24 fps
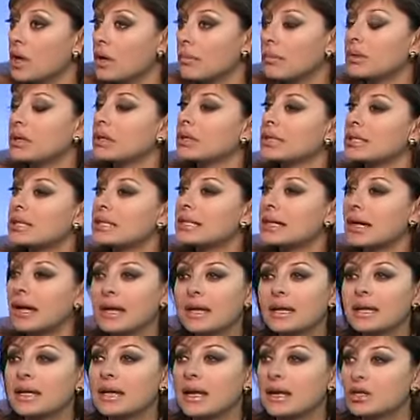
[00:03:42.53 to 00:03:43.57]
but at least I
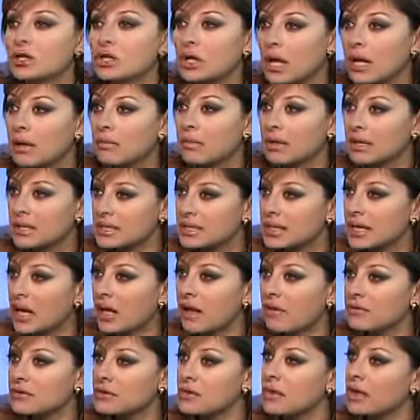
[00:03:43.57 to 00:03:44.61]
can educate
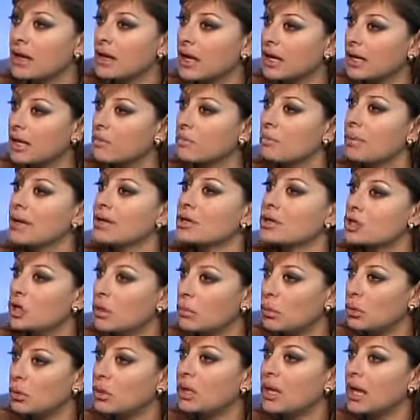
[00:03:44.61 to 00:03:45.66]
myself so that I can best
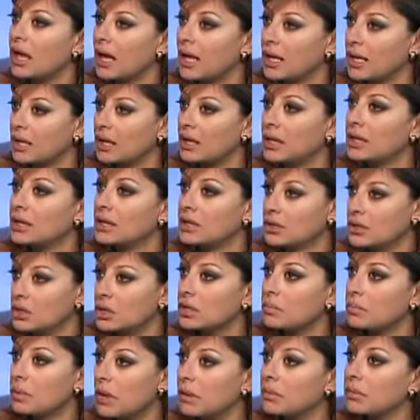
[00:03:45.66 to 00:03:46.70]
communicate it to
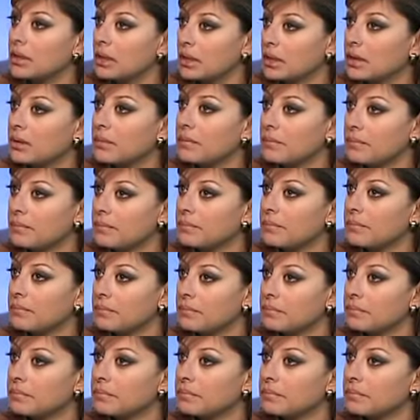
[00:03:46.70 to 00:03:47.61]
the public. Mm-hmm.